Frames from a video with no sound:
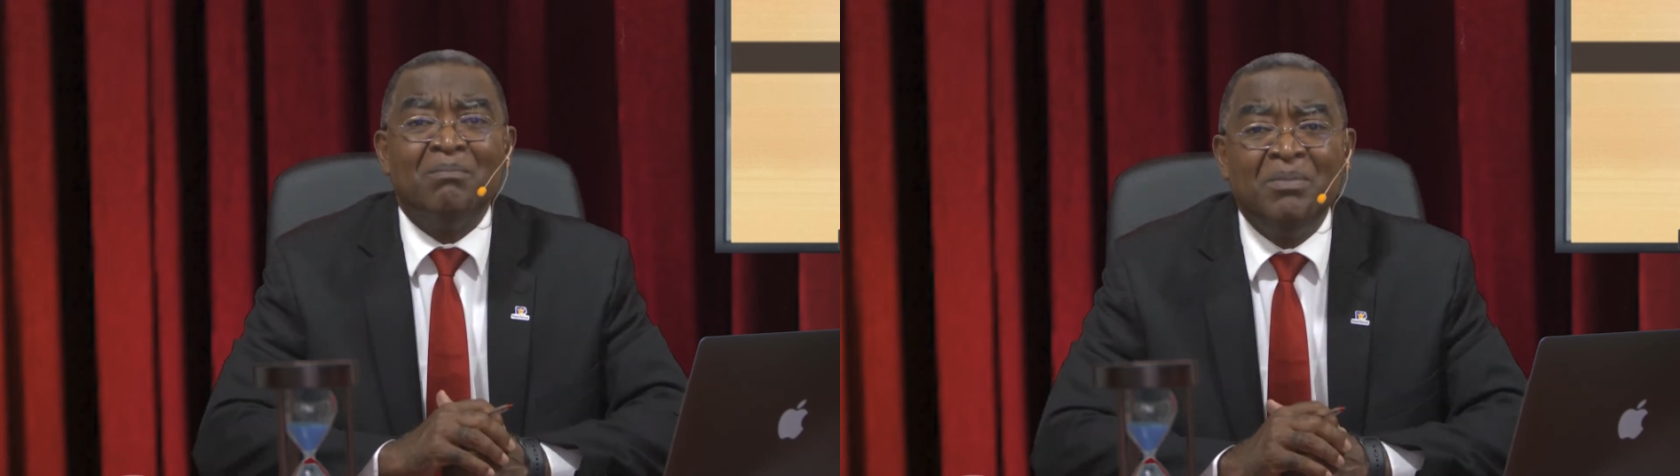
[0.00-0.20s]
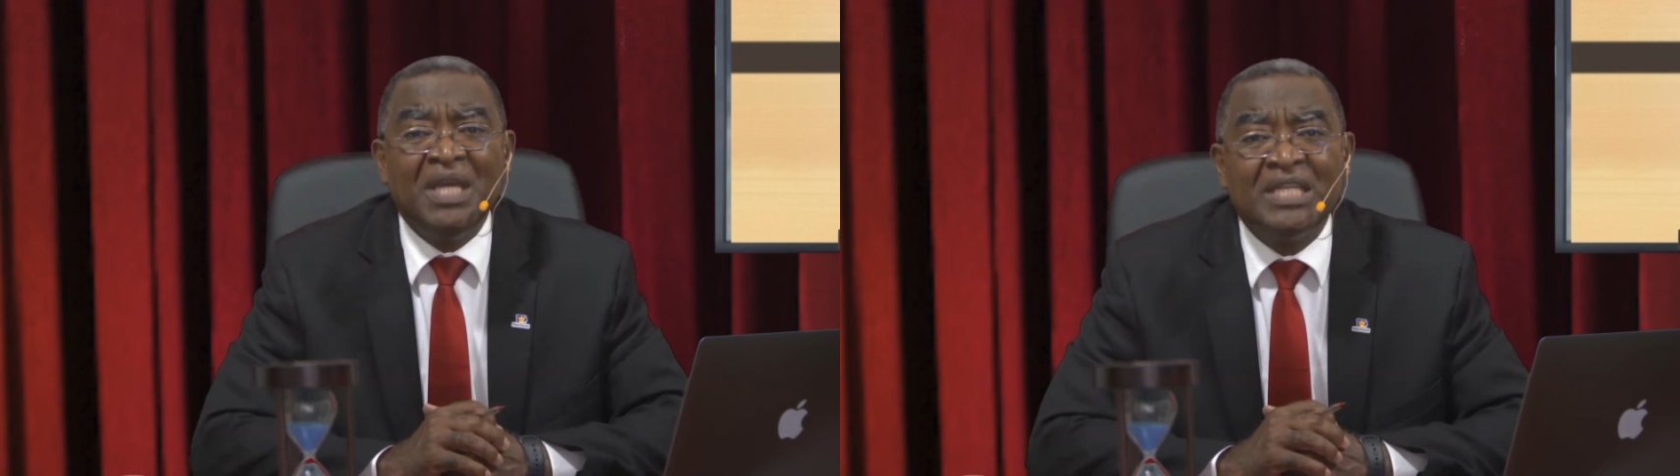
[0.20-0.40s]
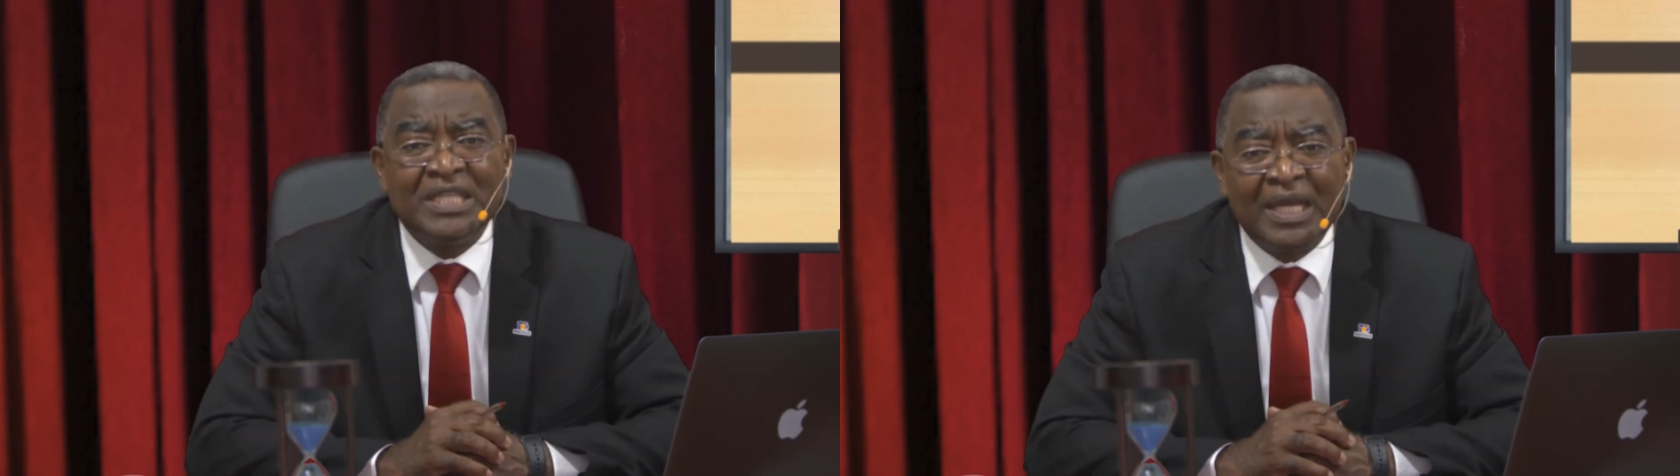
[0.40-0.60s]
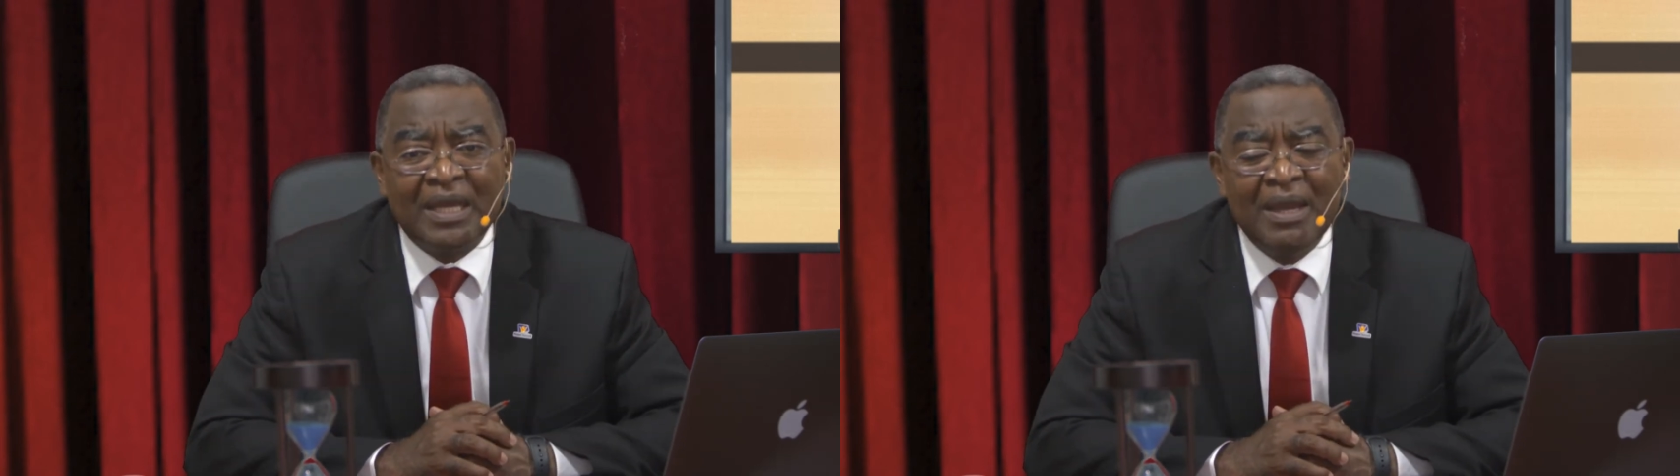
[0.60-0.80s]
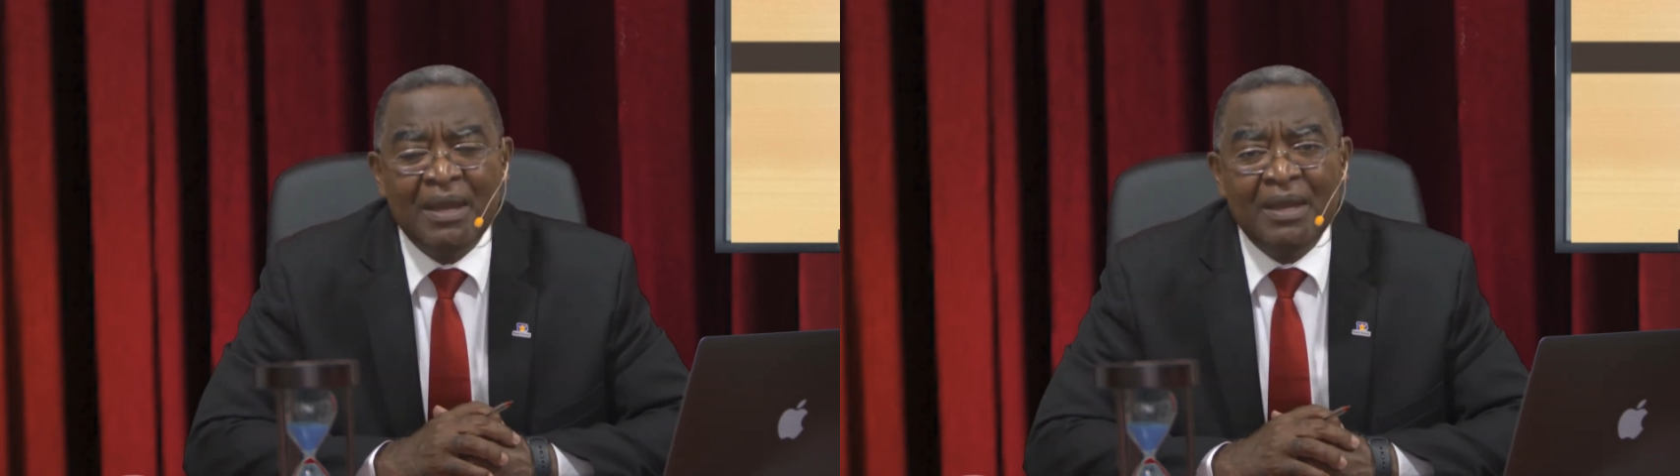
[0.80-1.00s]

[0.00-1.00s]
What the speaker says: meeting,